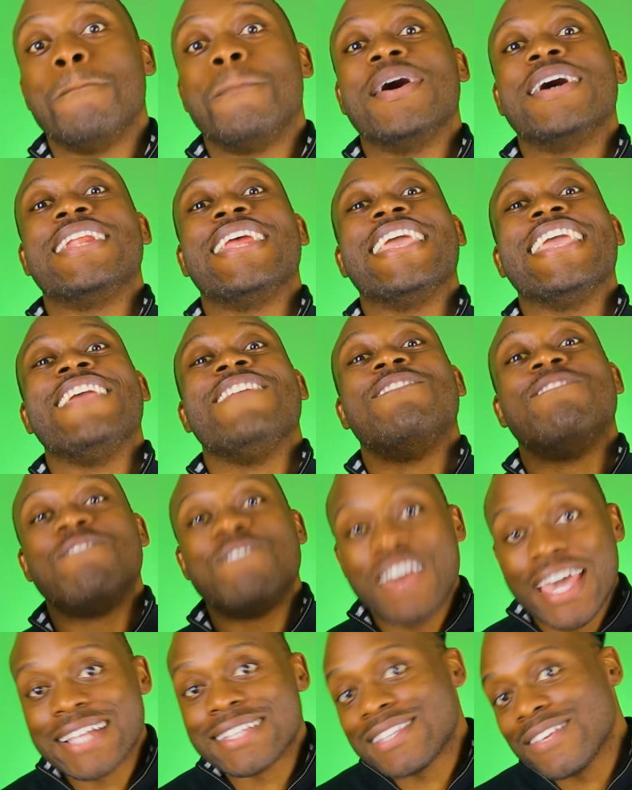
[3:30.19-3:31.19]
but
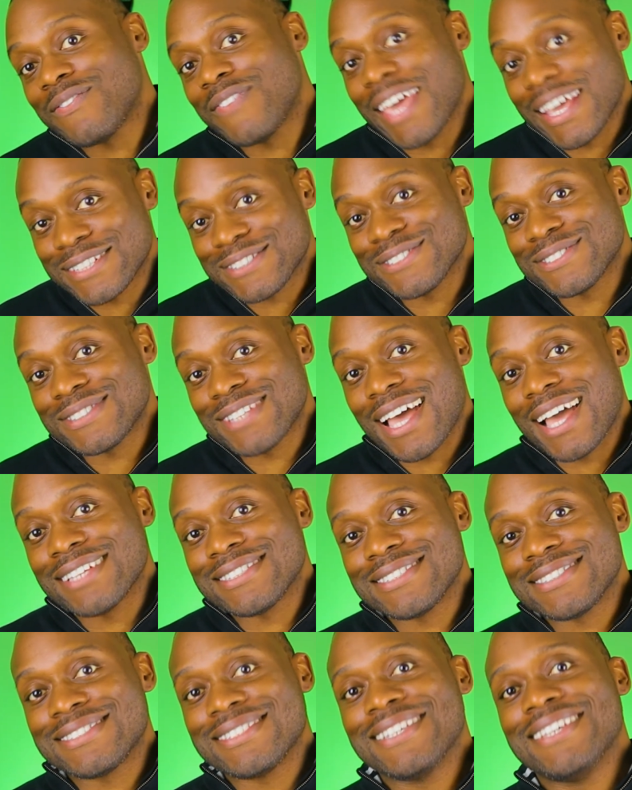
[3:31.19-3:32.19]
effective
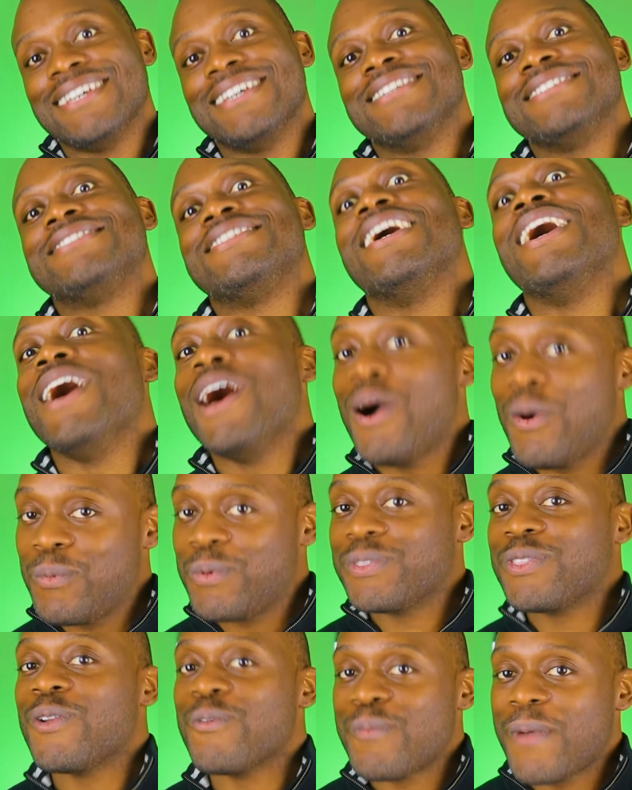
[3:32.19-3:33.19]
exercises to help
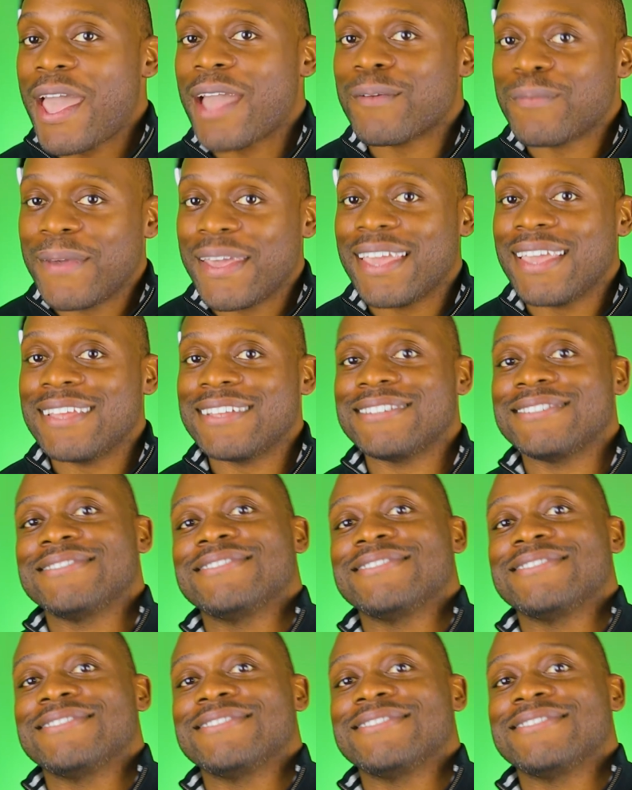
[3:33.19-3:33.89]
with your back pain.